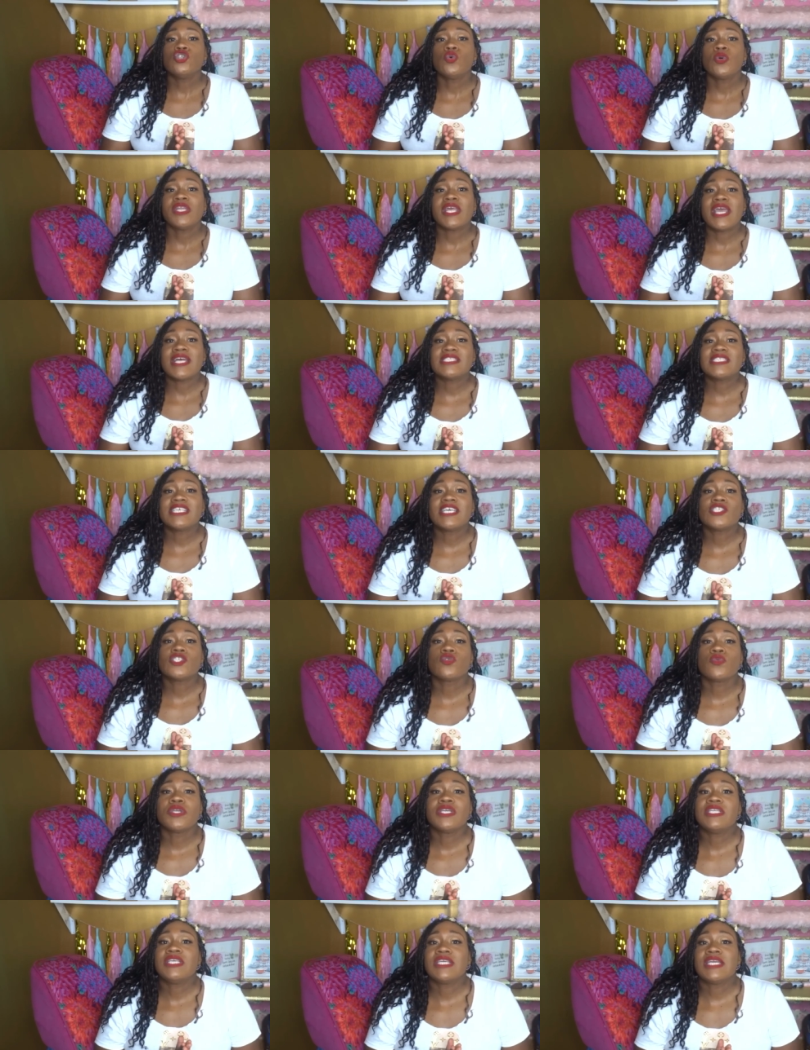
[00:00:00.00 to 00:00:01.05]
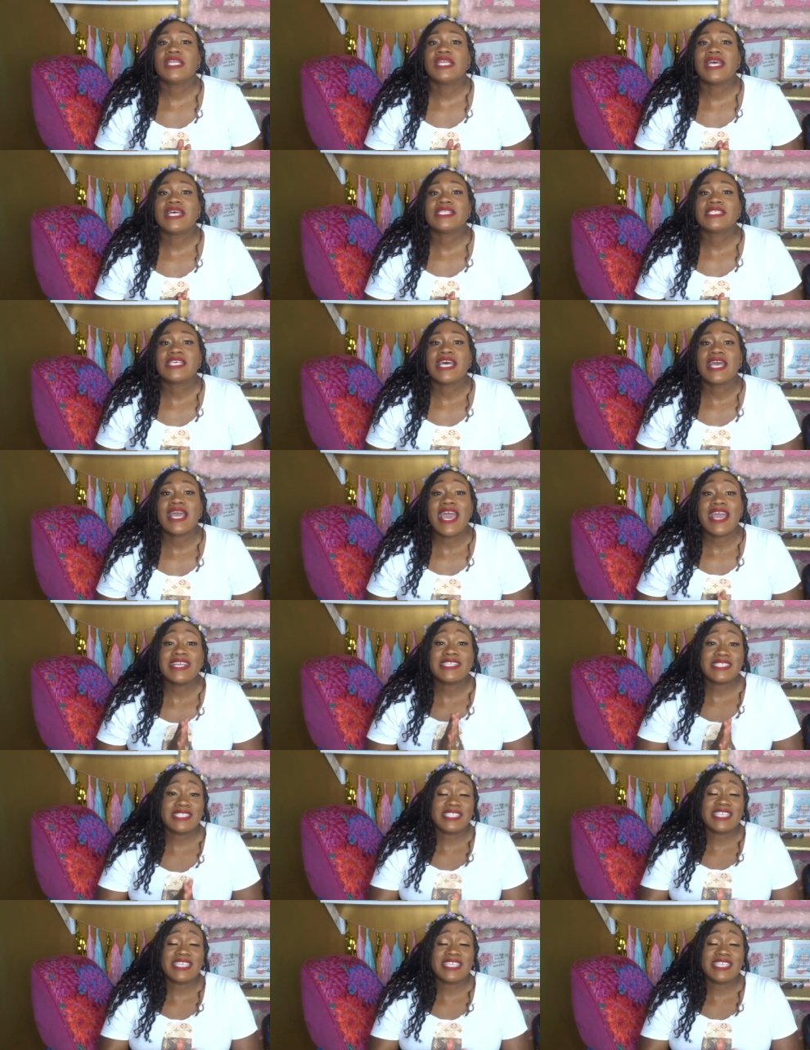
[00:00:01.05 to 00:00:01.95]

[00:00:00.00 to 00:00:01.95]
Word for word: do an ancestry D N A,